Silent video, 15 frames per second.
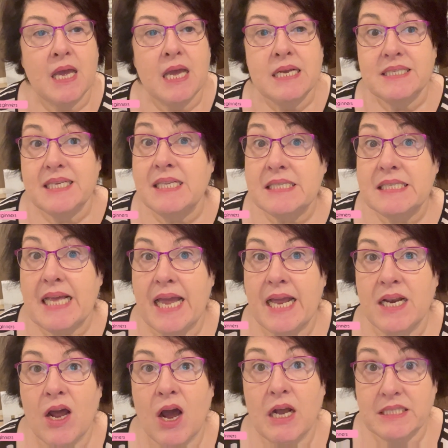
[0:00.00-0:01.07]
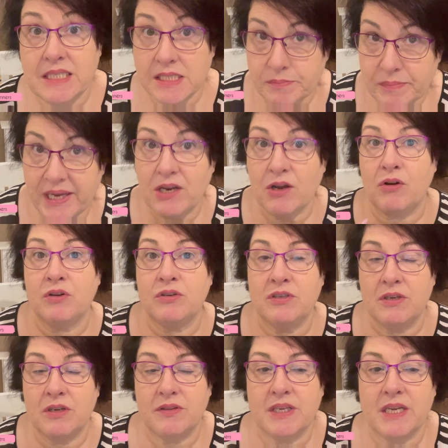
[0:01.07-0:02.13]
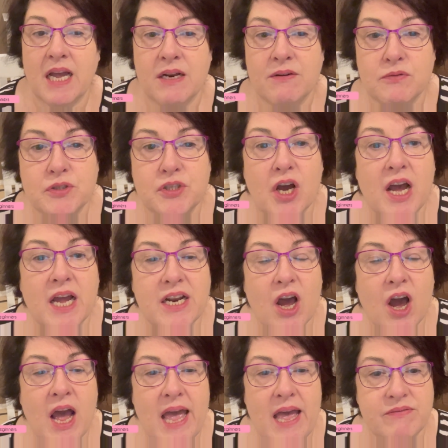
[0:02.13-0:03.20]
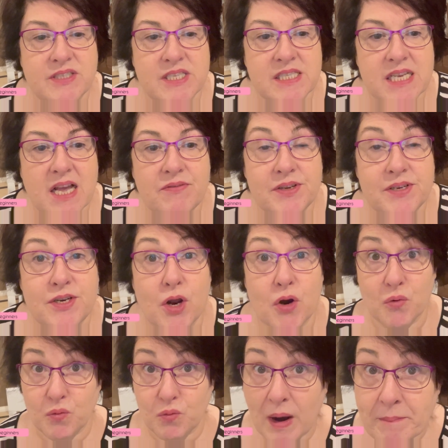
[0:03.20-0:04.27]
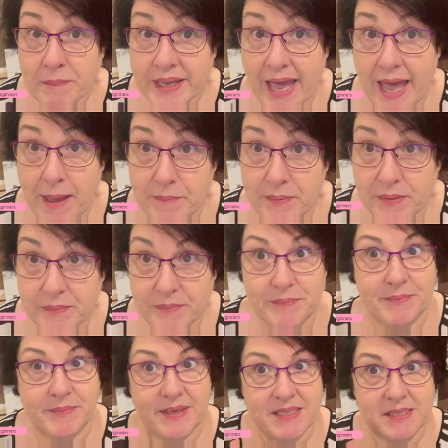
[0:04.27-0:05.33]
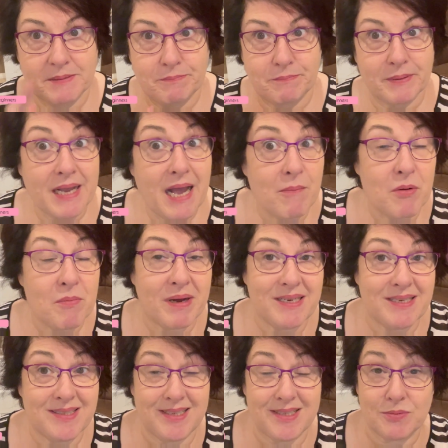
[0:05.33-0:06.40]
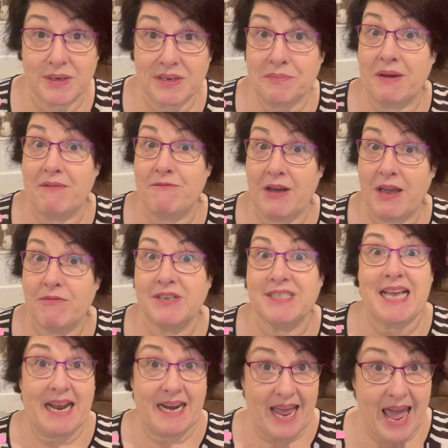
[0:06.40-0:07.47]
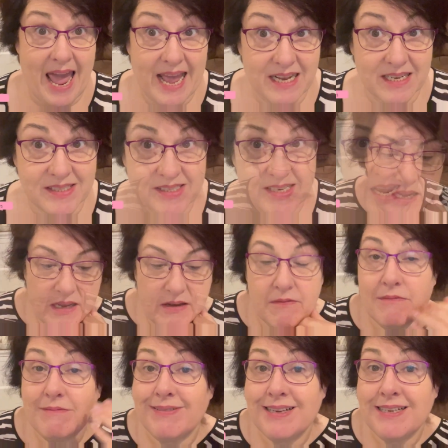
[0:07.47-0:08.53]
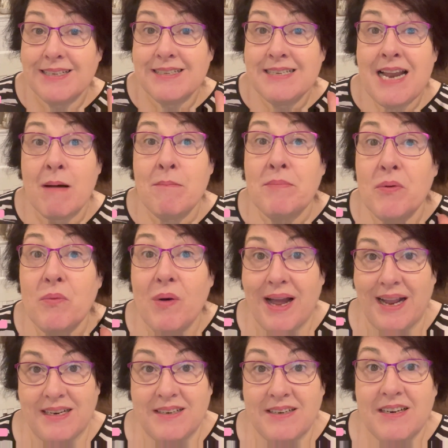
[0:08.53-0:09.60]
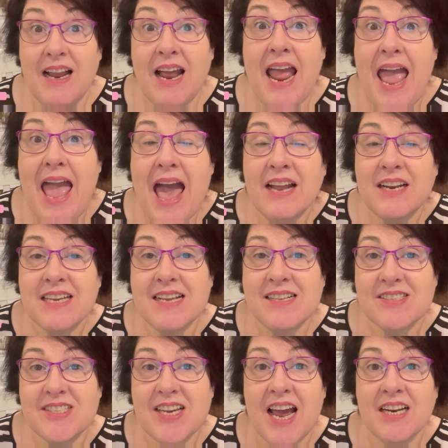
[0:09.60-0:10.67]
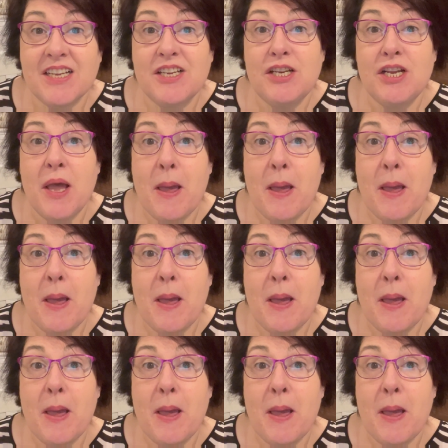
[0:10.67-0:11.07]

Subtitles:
Since then, since being on the carnivore diet, I have discovered rump cap. It's become on my list. It's one of my favorites, and hanger steak. Number one, how to get started,